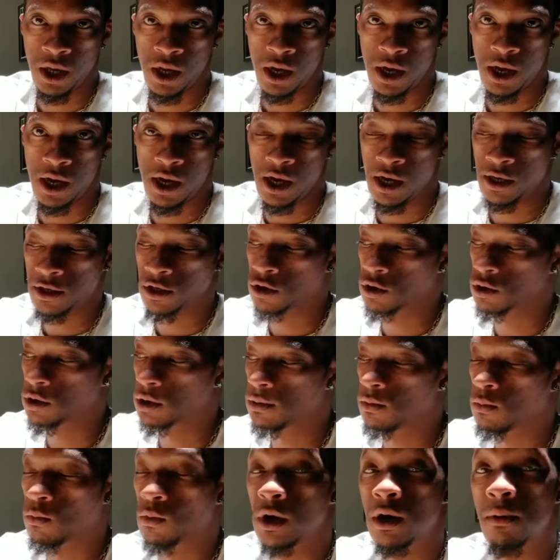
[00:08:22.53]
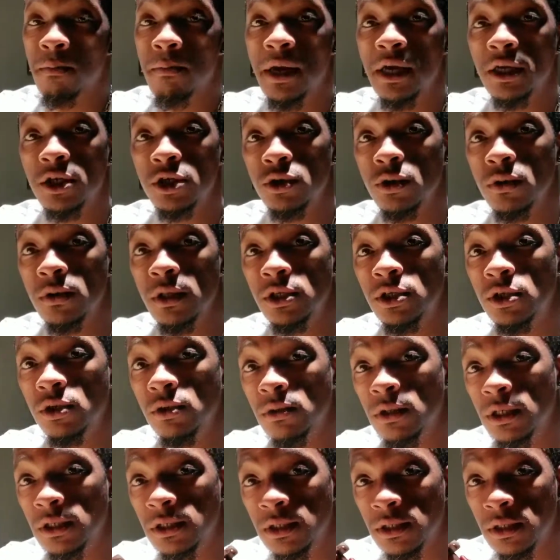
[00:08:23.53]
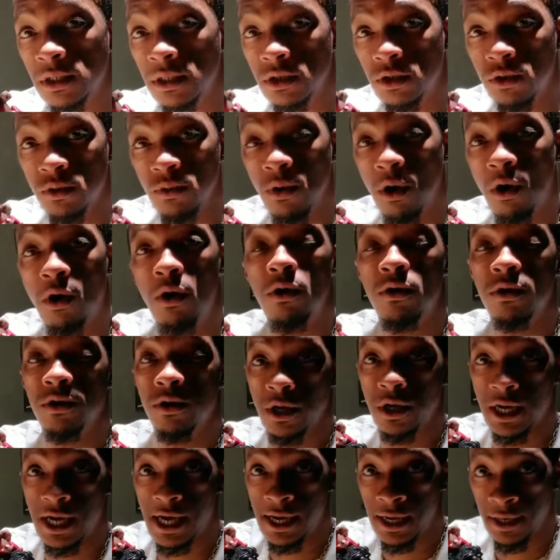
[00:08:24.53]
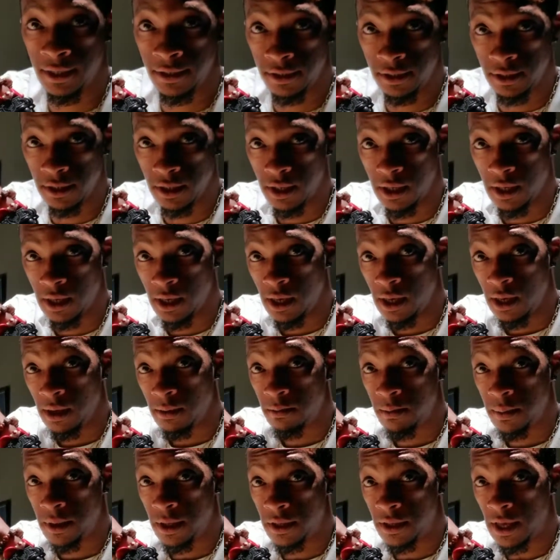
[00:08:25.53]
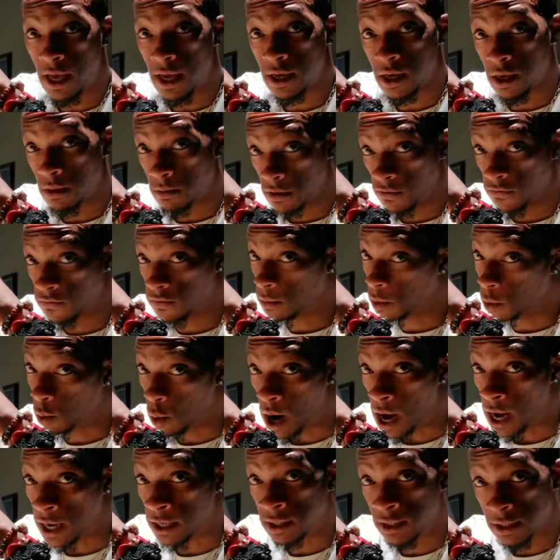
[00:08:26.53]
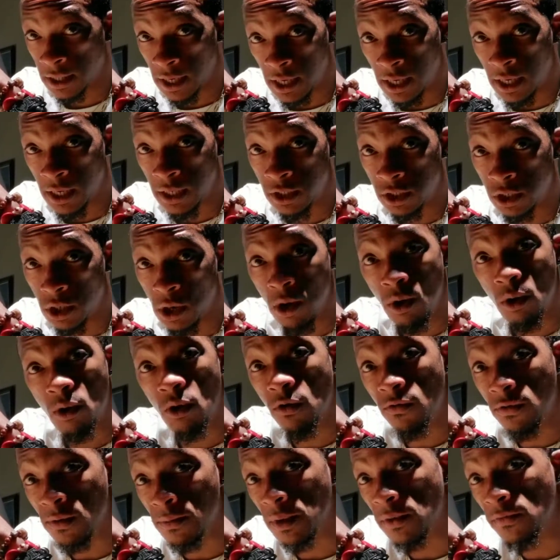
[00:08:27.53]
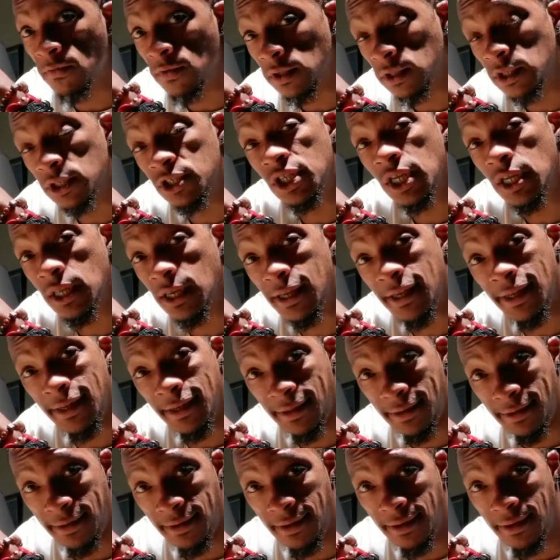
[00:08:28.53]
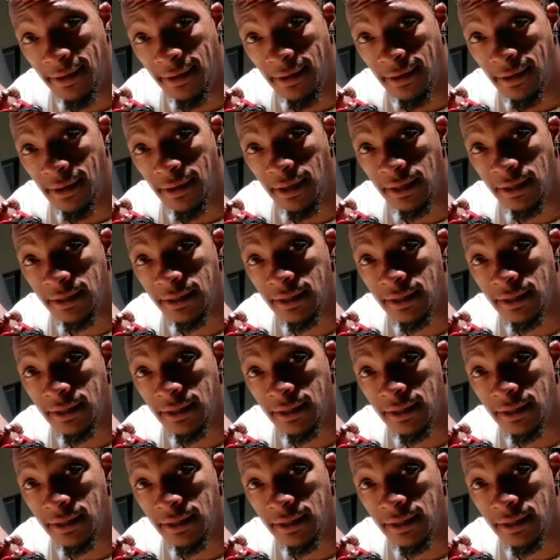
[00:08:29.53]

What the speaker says: You're going to want to make sure that you're listening to all your guides, be that coming from a wise sage or from the village idiot. Like